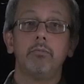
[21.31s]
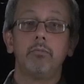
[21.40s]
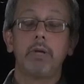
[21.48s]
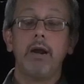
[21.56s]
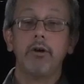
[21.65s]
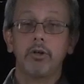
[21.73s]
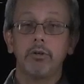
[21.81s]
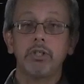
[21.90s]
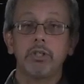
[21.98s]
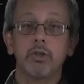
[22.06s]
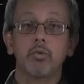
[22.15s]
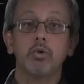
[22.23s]

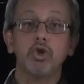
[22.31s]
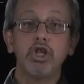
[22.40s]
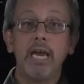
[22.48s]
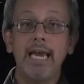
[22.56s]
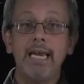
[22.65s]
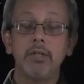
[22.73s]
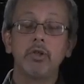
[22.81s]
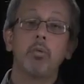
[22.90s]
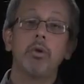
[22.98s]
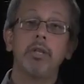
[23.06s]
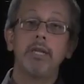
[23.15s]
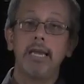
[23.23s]
characteristics will change
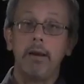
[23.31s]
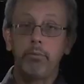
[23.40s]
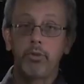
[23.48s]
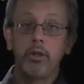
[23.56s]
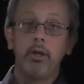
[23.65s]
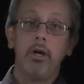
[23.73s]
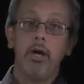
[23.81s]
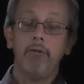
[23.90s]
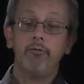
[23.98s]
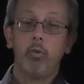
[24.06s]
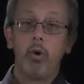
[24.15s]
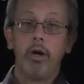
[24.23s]
with the depth of
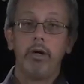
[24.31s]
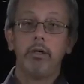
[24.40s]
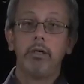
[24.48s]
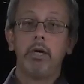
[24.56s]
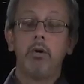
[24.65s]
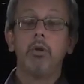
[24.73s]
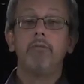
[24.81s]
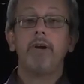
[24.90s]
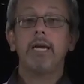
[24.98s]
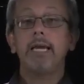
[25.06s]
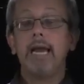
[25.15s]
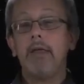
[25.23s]
the water. Well, if I
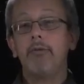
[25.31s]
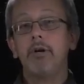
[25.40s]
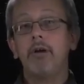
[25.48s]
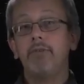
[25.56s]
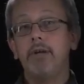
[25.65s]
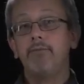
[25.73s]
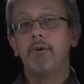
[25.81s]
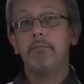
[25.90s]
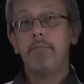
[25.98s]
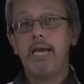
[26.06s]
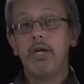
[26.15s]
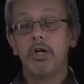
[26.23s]
can gather enough
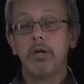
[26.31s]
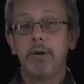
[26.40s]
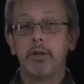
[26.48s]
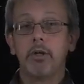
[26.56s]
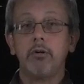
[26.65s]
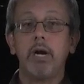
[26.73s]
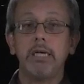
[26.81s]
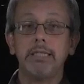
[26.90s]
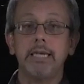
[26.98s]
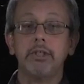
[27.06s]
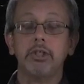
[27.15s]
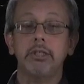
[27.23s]
information about the
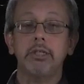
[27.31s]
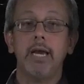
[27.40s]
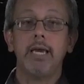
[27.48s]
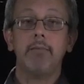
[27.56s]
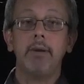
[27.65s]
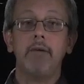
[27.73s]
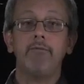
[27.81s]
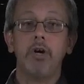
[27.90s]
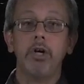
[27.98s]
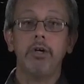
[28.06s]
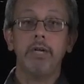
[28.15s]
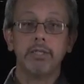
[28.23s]
cross-section, I can make
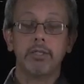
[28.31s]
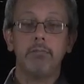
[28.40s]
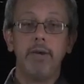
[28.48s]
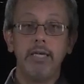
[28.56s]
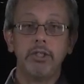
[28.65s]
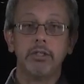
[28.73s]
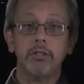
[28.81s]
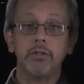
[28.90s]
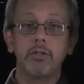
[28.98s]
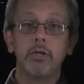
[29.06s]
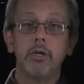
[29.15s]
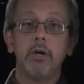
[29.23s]
very good
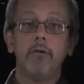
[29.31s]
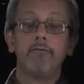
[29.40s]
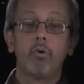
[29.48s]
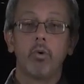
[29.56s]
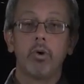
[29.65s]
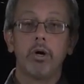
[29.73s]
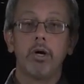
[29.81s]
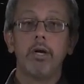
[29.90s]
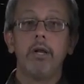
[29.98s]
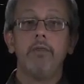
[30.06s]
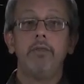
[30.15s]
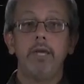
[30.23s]
estimations for
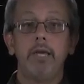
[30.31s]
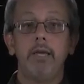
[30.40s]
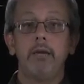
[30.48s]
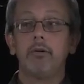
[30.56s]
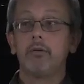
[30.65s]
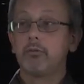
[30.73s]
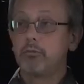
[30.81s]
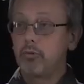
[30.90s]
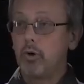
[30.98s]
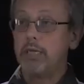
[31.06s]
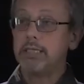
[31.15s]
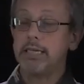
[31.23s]
the
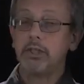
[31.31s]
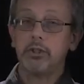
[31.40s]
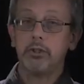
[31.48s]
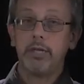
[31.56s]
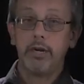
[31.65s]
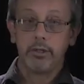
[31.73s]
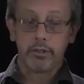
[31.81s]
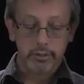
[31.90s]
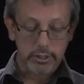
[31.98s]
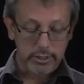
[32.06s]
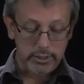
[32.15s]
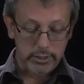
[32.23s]
cross-sectional
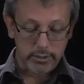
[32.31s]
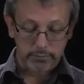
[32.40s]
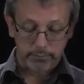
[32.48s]
characteristics.